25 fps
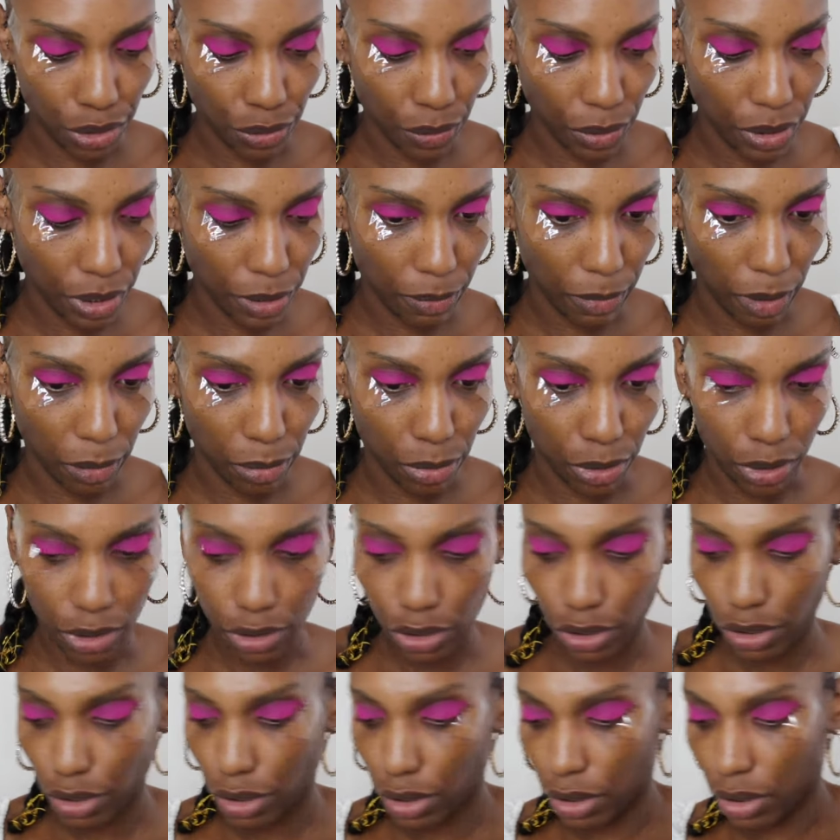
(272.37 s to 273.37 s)
Where's my
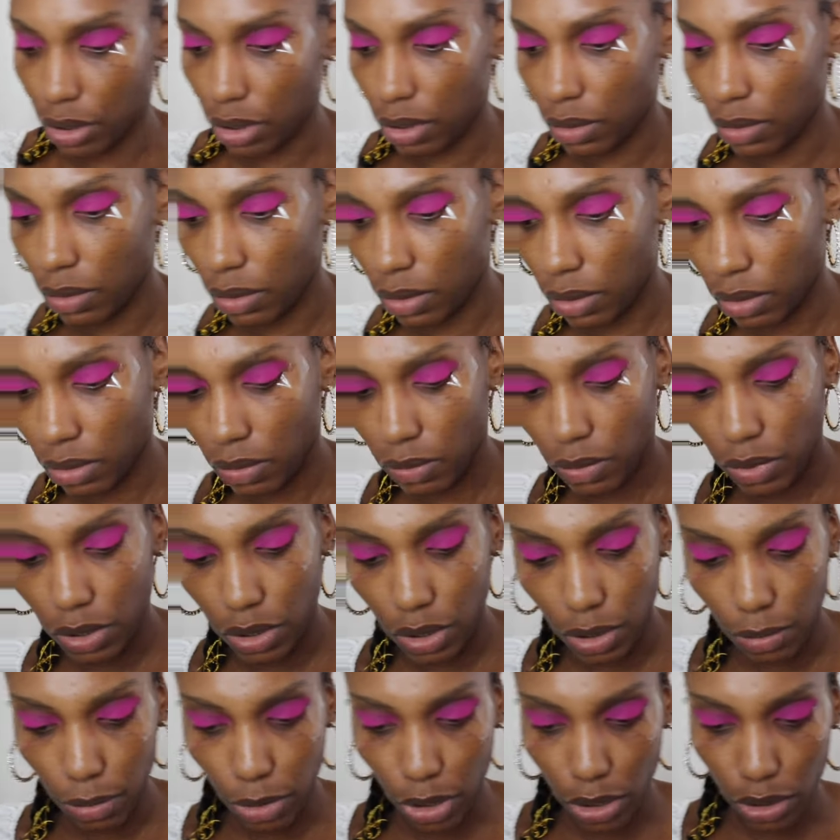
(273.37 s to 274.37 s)
brush? Where's
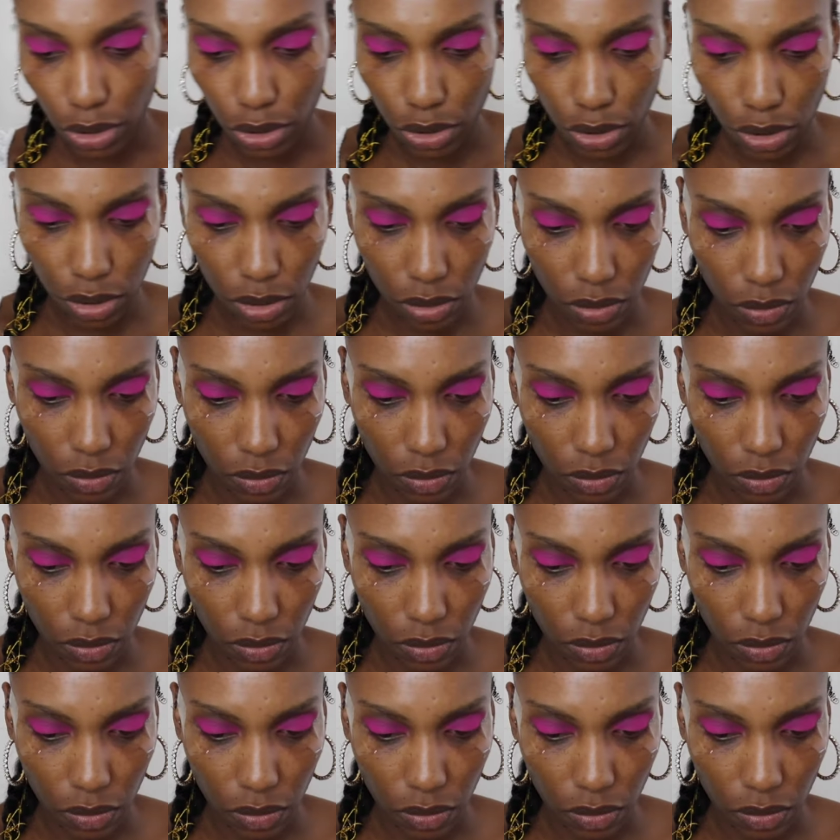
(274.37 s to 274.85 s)
the brush?